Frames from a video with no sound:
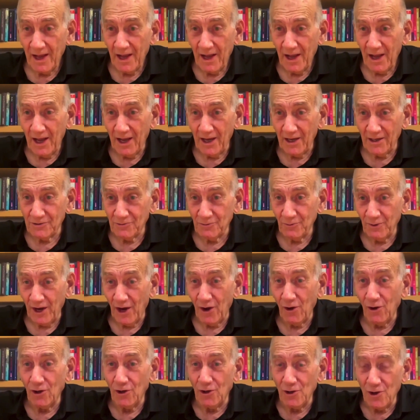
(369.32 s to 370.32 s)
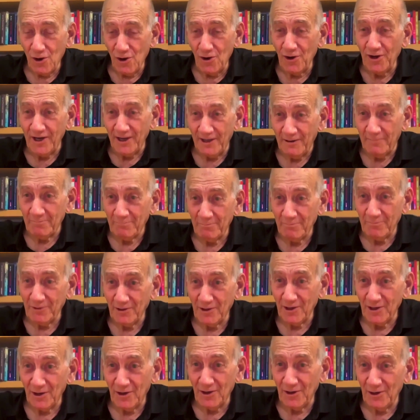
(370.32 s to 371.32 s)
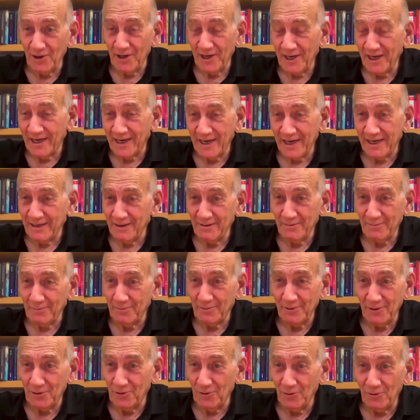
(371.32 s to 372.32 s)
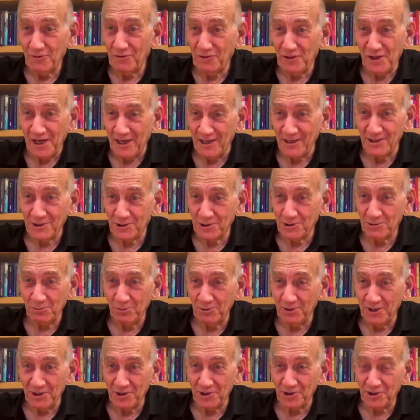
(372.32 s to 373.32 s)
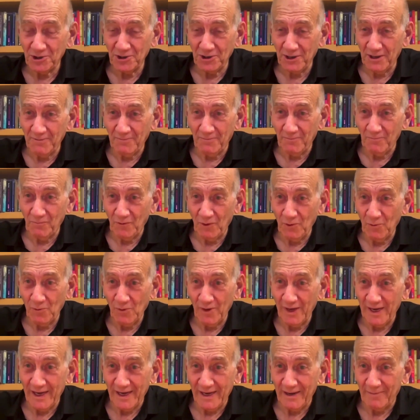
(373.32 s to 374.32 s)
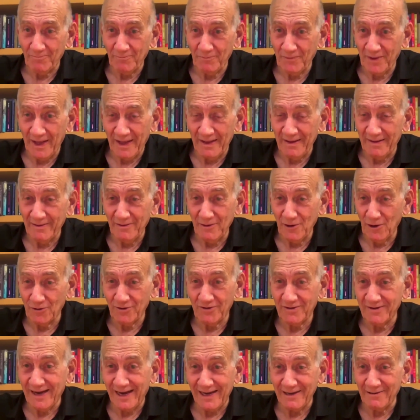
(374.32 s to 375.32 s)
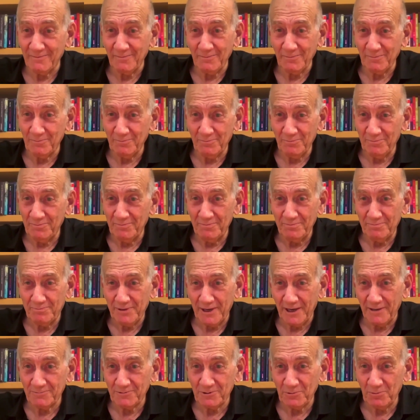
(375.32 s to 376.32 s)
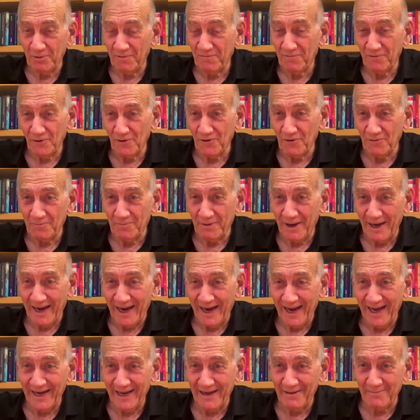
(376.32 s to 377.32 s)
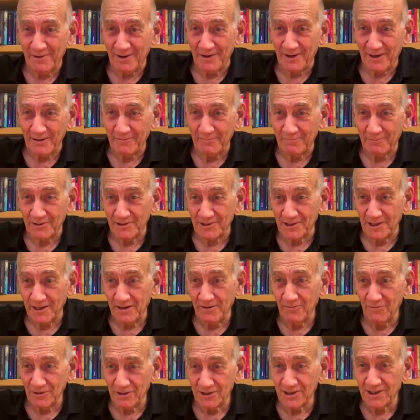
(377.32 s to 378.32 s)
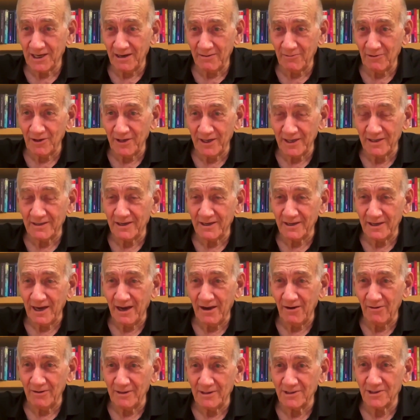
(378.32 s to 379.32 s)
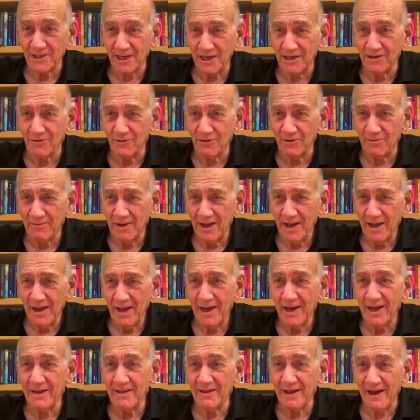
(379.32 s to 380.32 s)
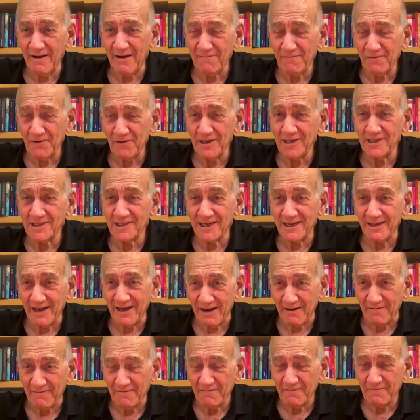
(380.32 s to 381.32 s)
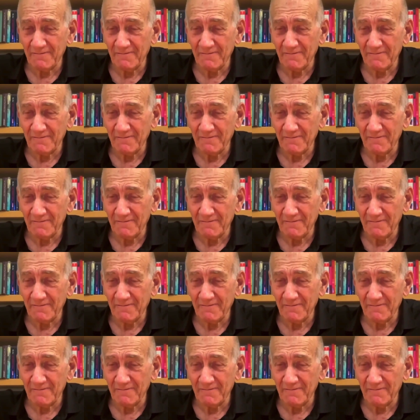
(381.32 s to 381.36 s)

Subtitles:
as we all know him, he can do things which were not done perhaps before by any American president. He will summon Netanyahu and say to him, enough is enough.